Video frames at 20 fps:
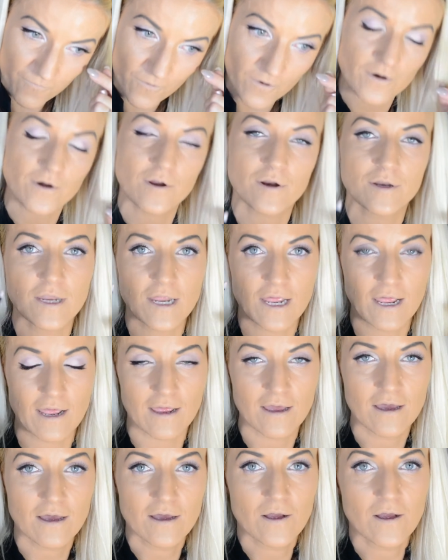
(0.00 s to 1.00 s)
for
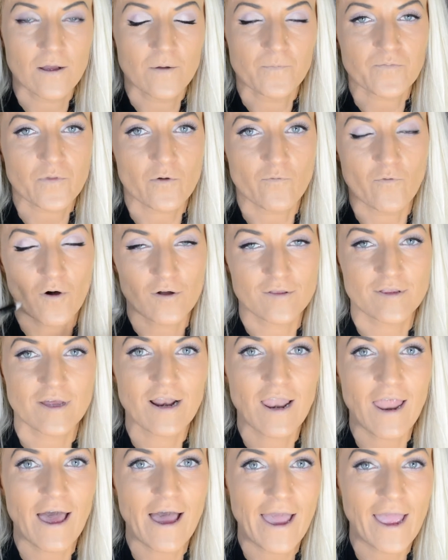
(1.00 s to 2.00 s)
the
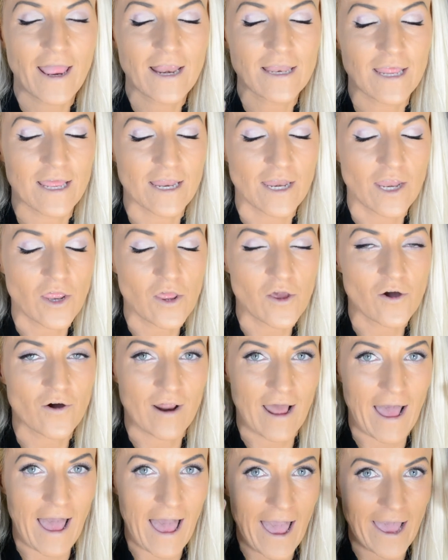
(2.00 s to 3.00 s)
waterline, then your
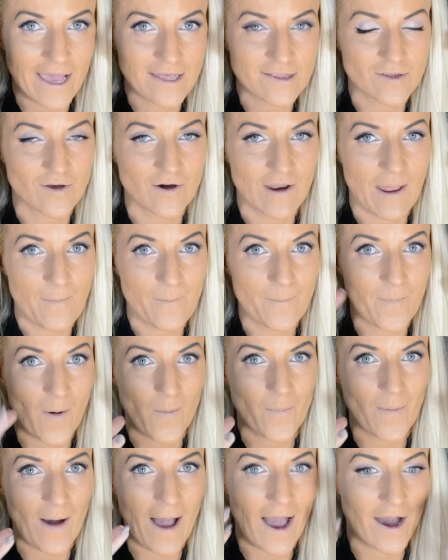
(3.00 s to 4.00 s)
eye is gonna
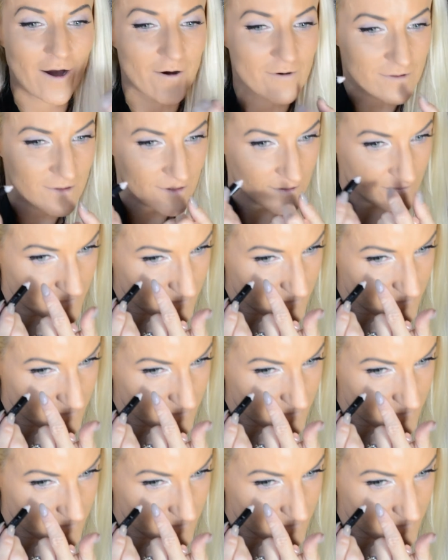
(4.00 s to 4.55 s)
pop out.